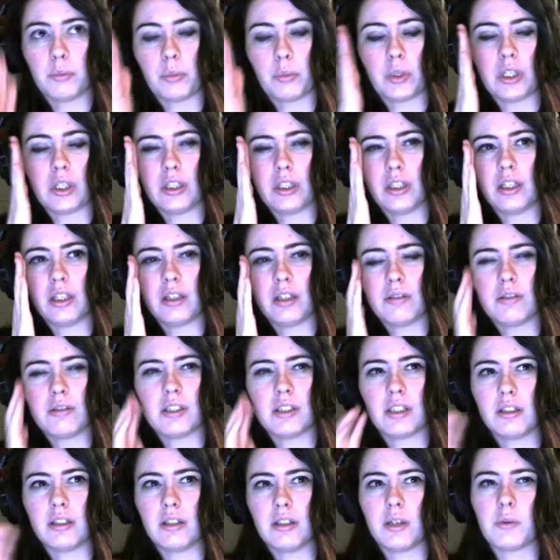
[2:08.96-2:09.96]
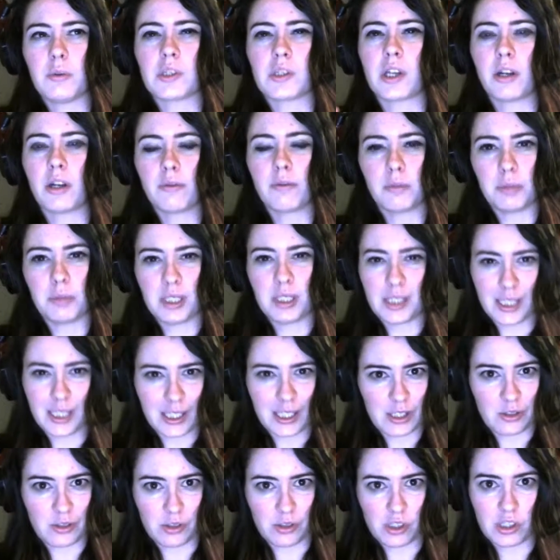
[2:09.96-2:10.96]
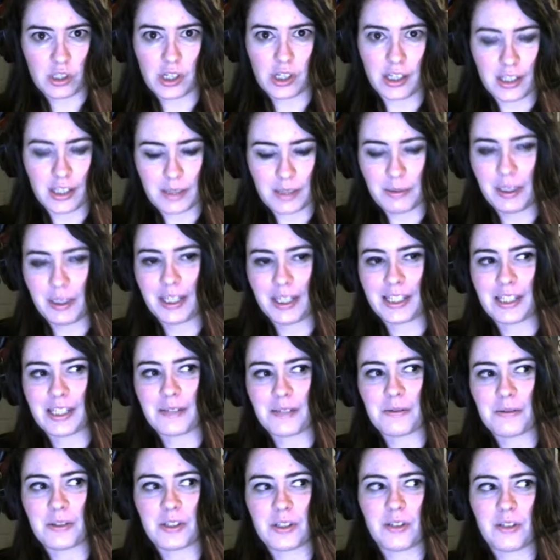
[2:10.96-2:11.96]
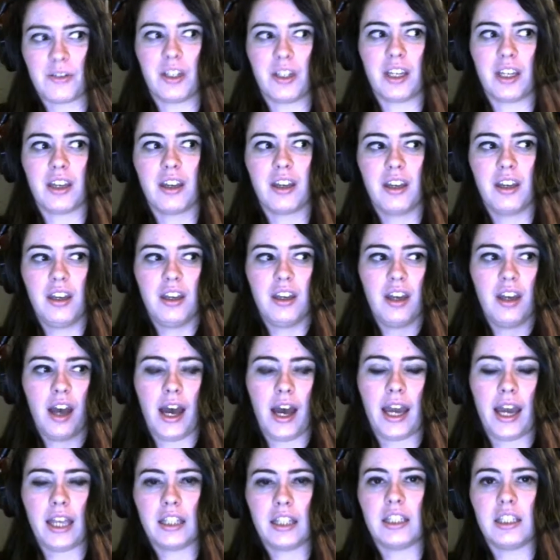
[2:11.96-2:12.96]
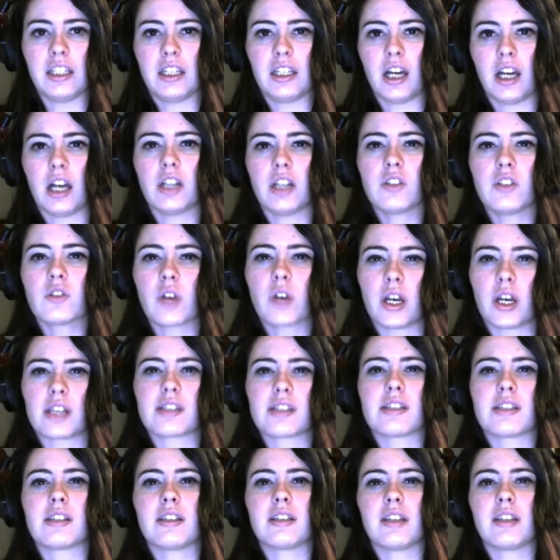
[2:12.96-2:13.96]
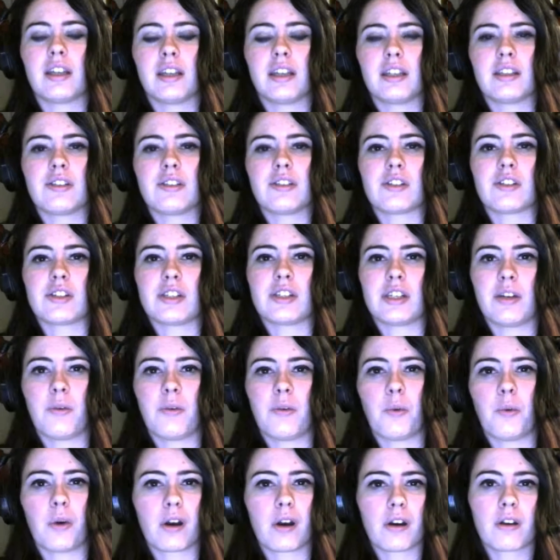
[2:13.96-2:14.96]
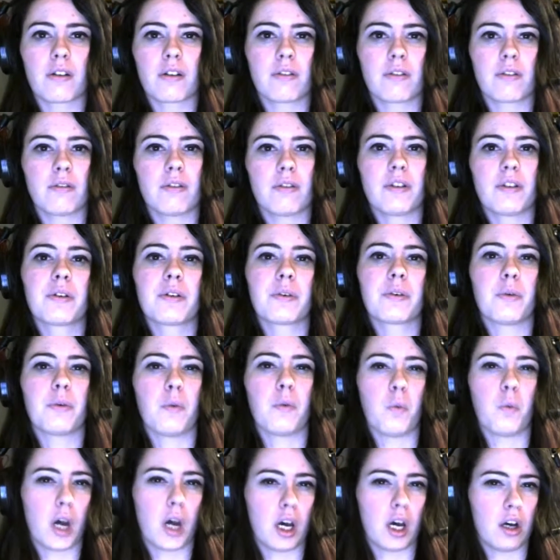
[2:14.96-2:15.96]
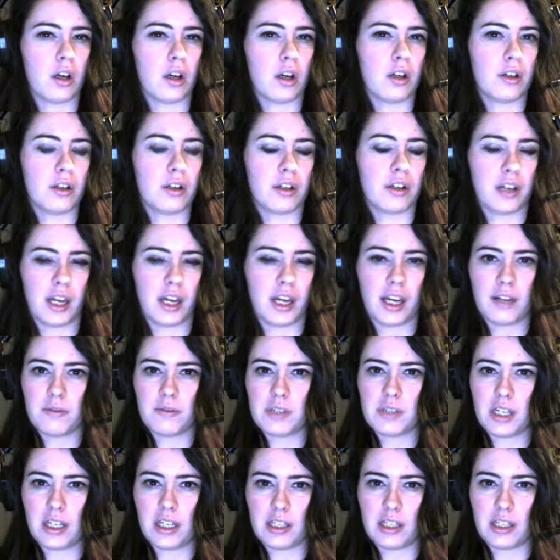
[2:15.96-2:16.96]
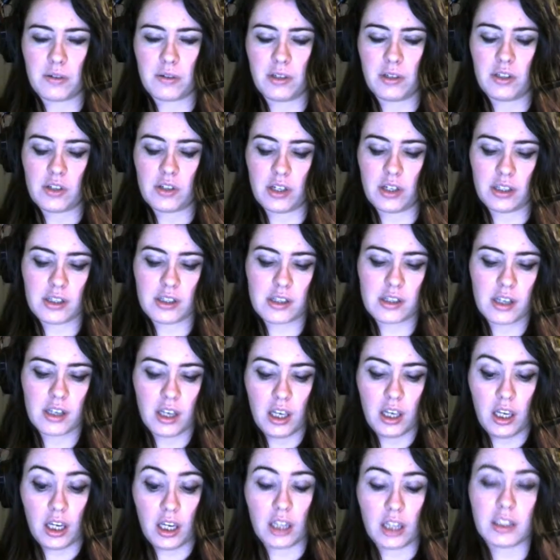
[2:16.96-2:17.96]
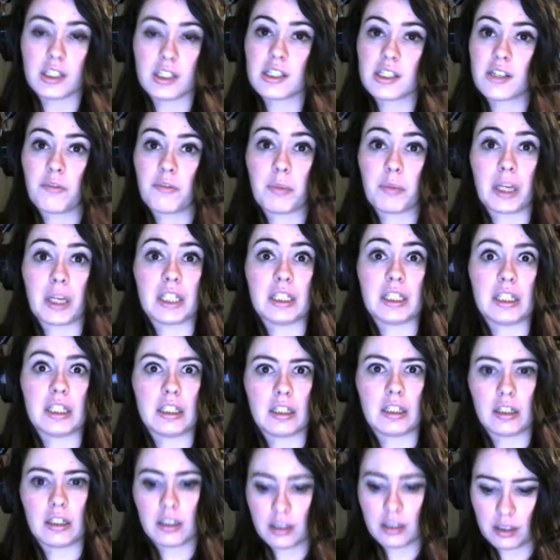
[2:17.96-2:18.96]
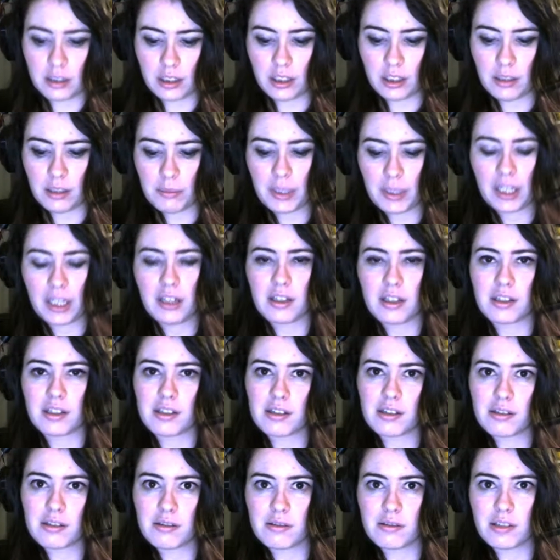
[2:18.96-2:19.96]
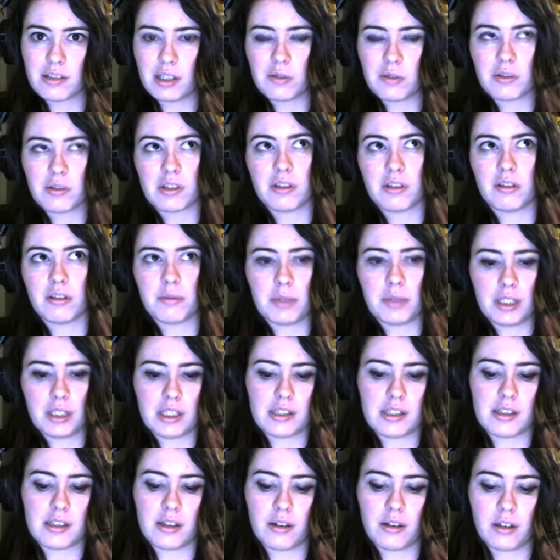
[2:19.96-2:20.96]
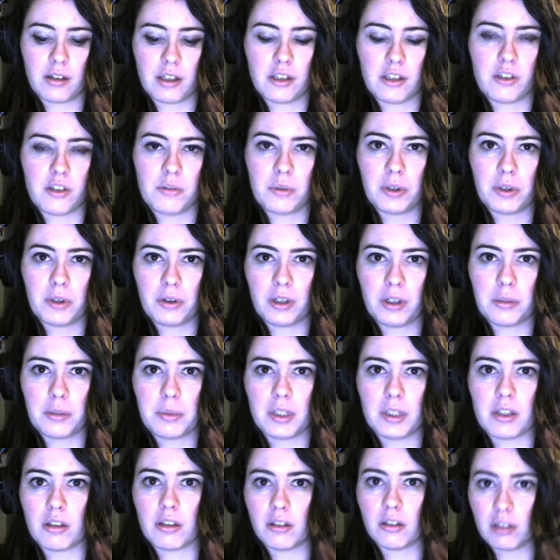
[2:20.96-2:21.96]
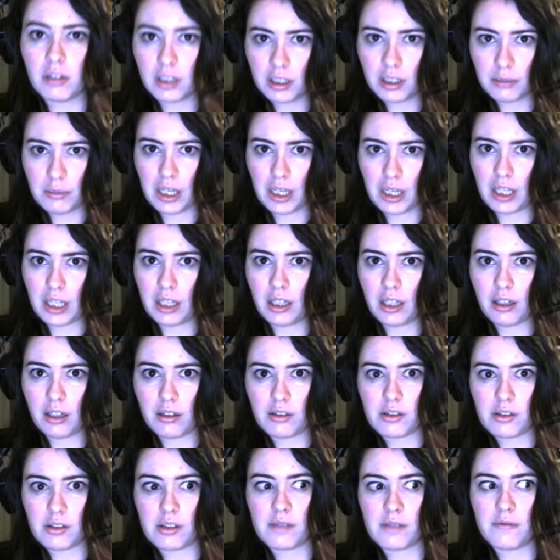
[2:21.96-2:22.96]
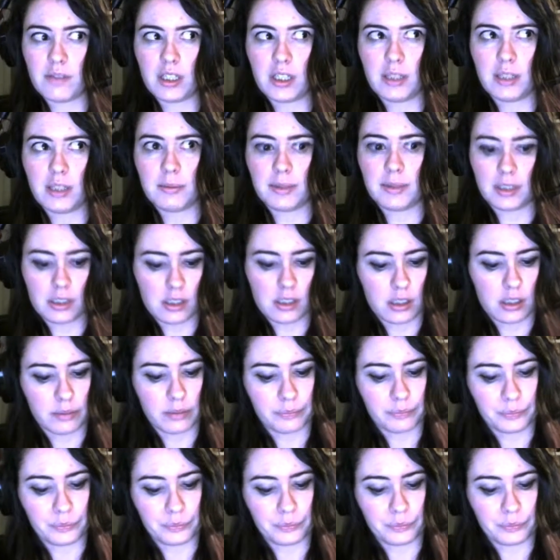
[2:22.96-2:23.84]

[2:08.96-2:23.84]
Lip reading: But it was hard for me to take screenshots because it was so like highly contrasted that it just didn't work well at taking screenshots, at least of my Lyn. It was a little bit easier on a humanoid, but the Lyn, man, they are just vibrant.